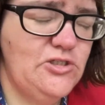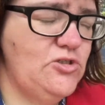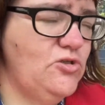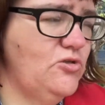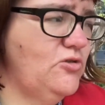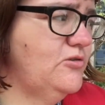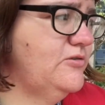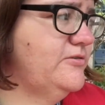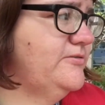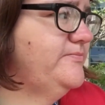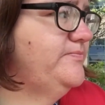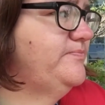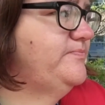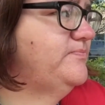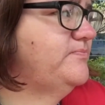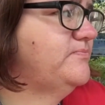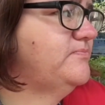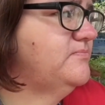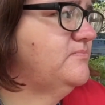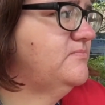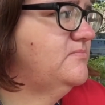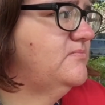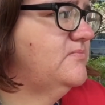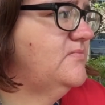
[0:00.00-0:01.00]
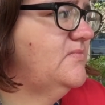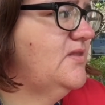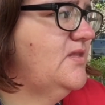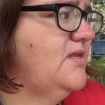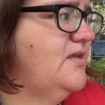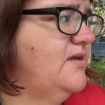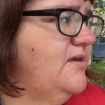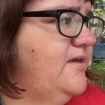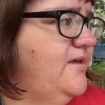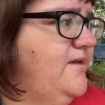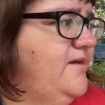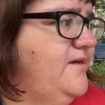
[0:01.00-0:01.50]
So
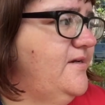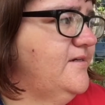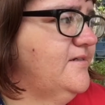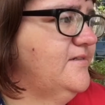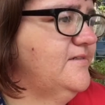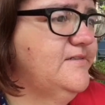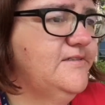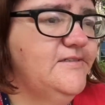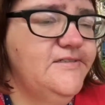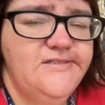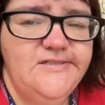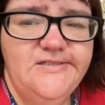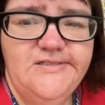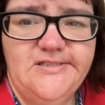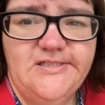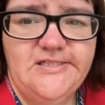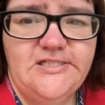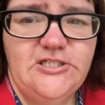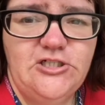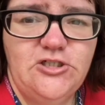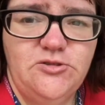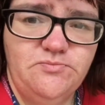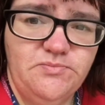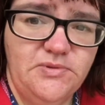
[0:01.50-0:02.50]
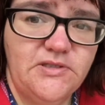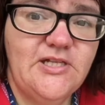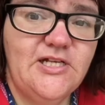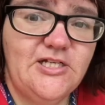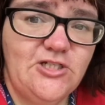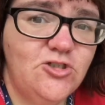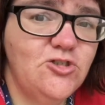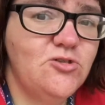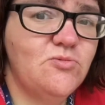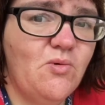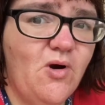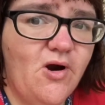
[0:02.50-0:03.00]
yeah, but
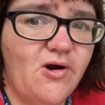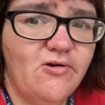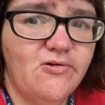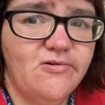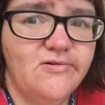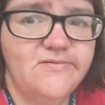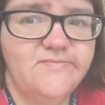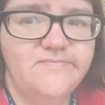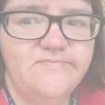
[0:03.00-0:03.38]
that's tomorrow.